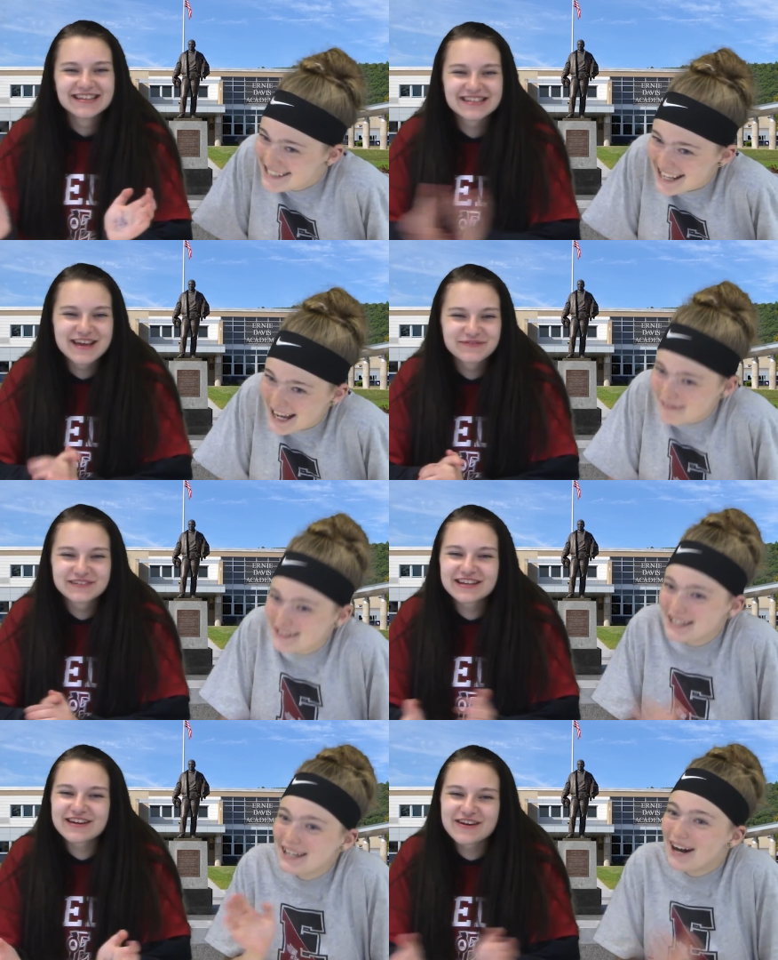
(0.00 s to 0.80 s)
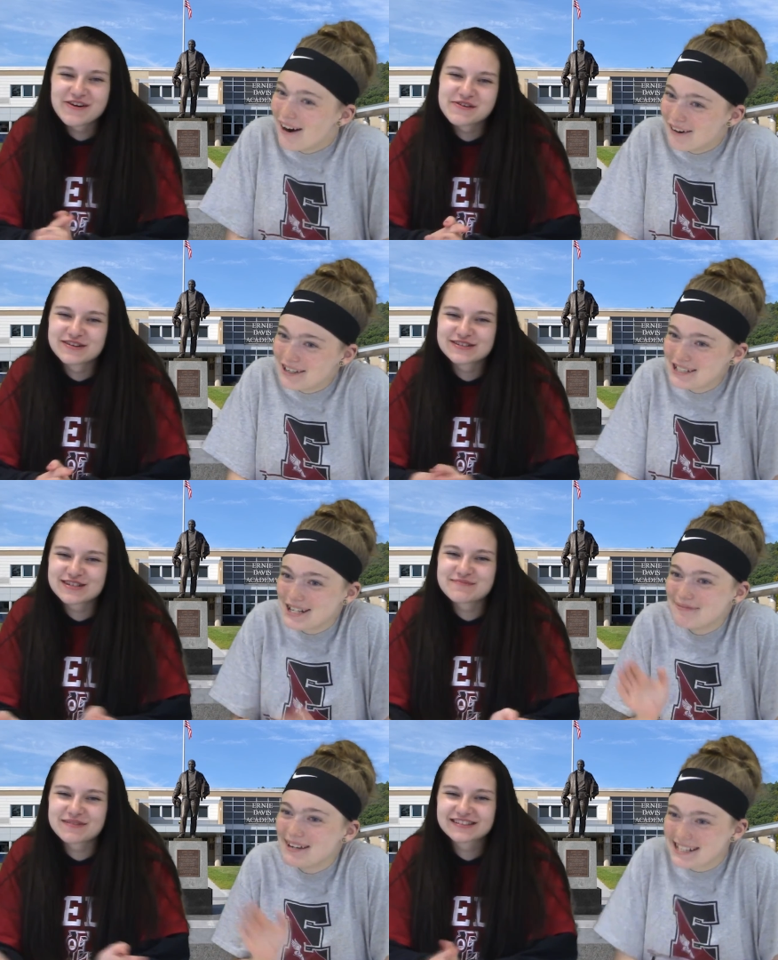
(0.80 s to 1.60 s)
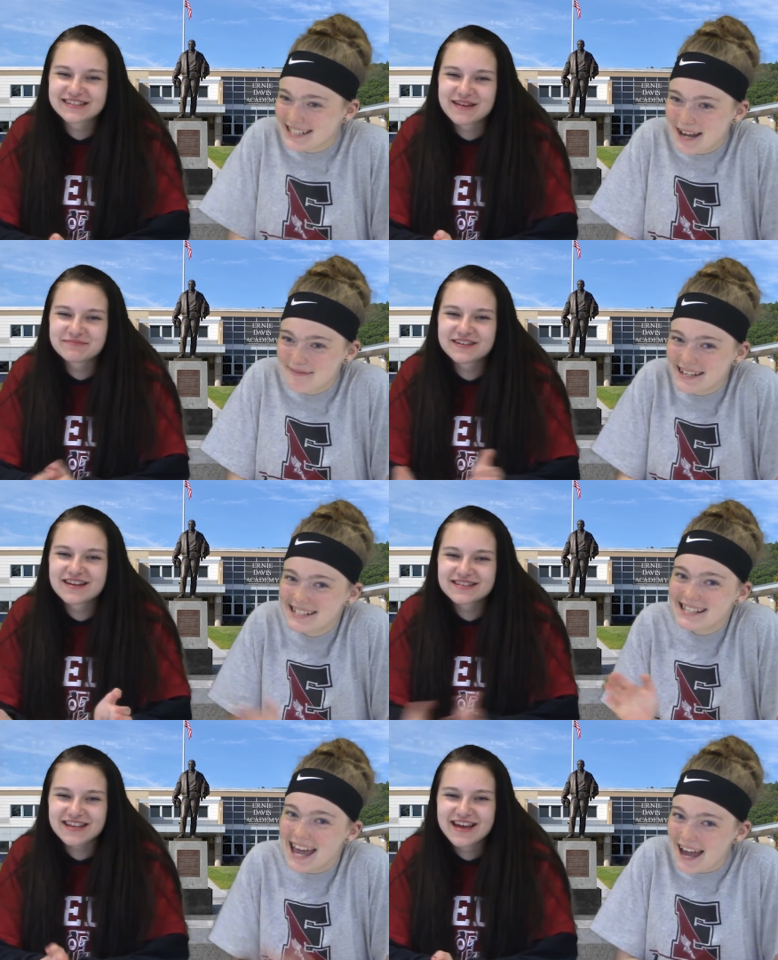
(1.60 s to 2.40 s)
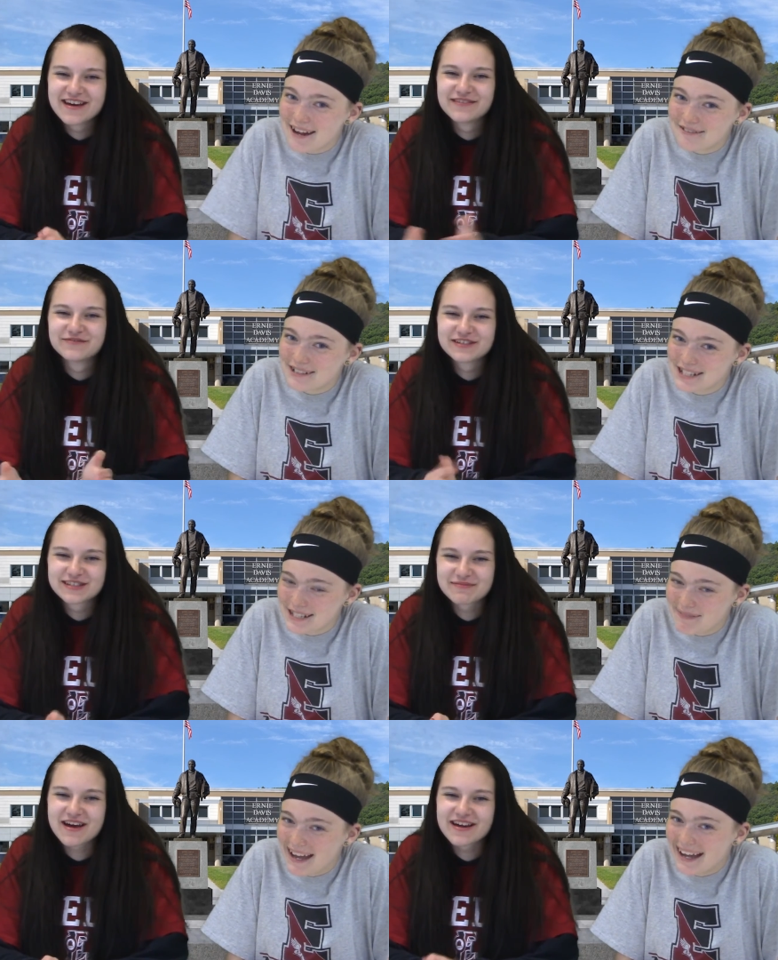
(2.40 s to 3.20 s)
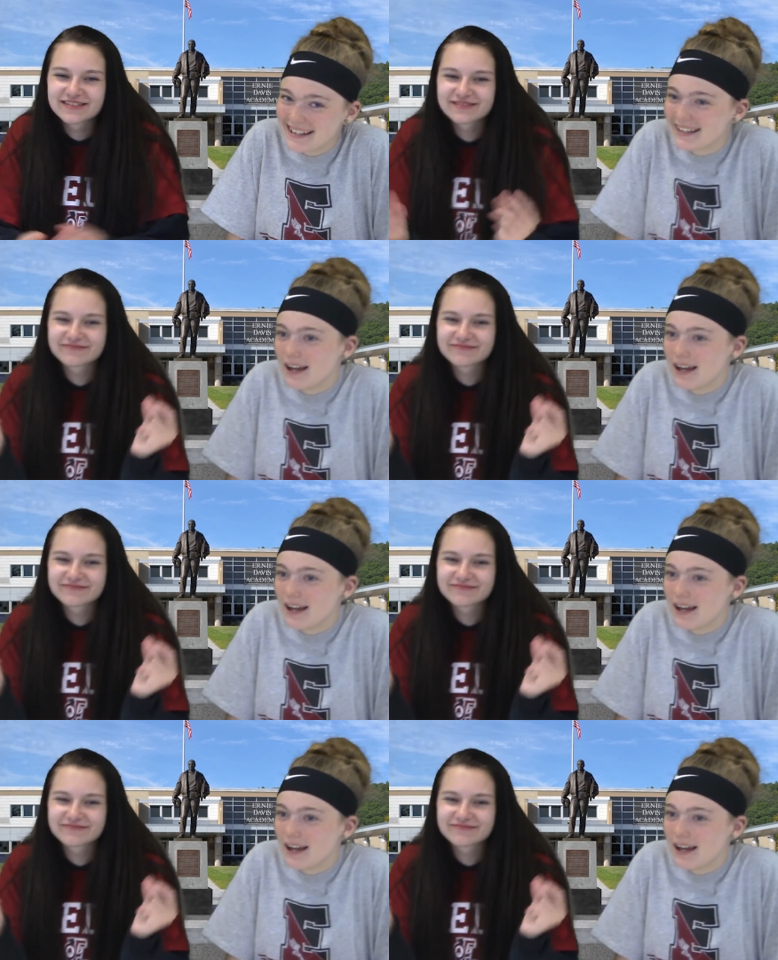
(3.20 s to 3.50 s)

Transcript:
Speaker 1: Safety, ownership, acceptance, and respect.